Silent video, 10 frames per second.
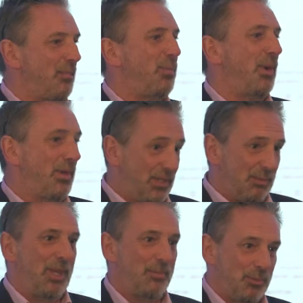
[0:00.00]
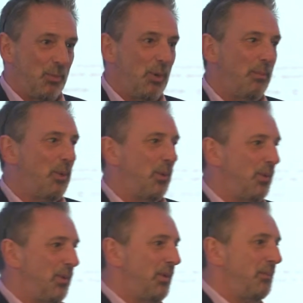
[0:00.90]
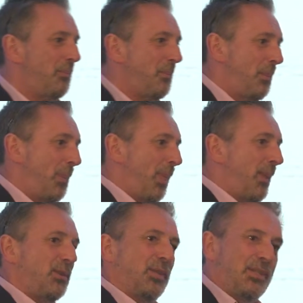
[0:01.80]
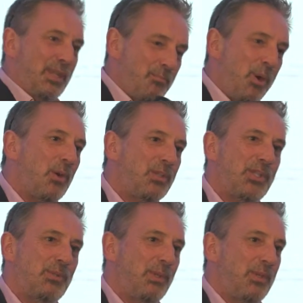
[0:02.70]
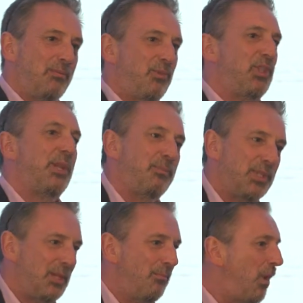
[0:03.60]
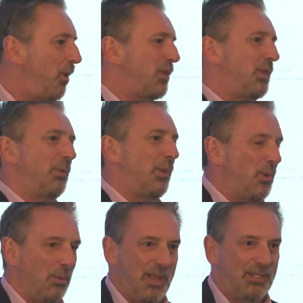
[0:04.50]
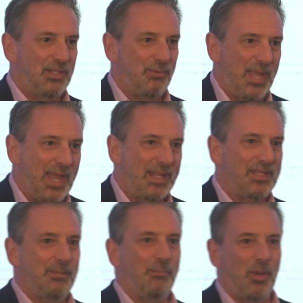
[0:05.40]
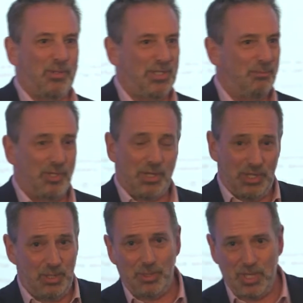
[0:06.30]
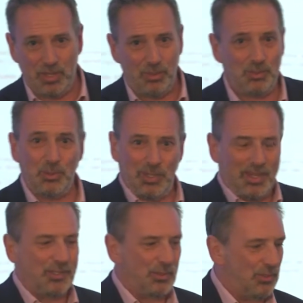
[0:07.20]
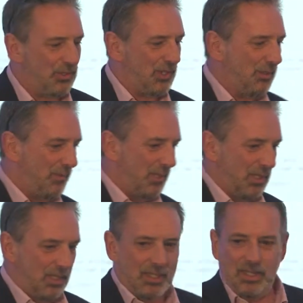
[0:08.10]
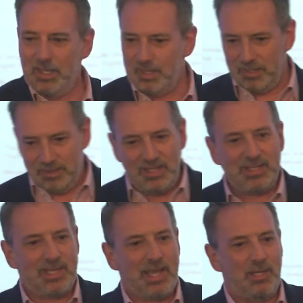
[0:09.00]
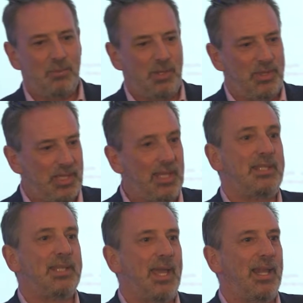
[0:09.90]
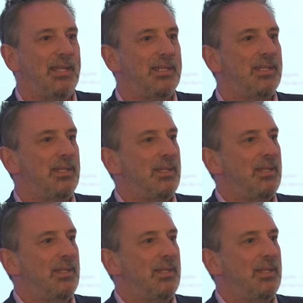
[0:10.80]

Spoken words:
the product, it becomes more important. So you've seen boxes with chips in, boxes with augmented reality, boxes with Q codes, all of that sort of stuff. And at this end, with the e-tailers,